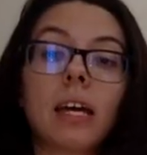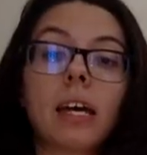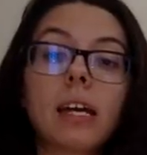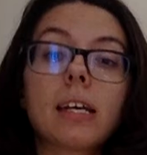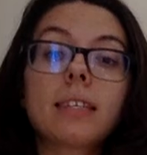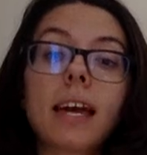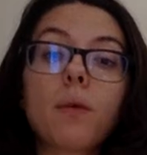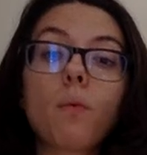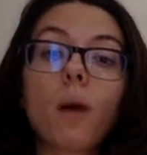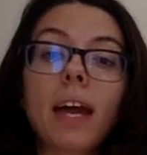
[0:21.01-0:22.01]
is
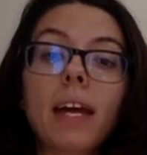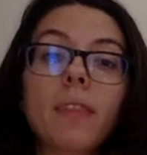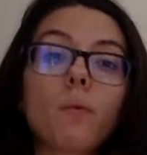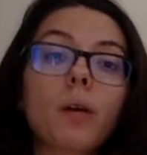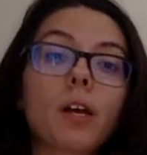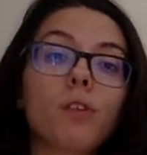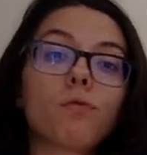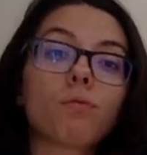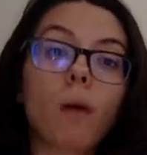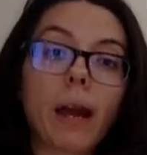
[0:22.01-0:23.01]
a way that we can
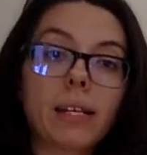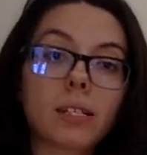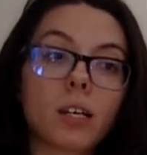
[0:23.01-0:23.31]
write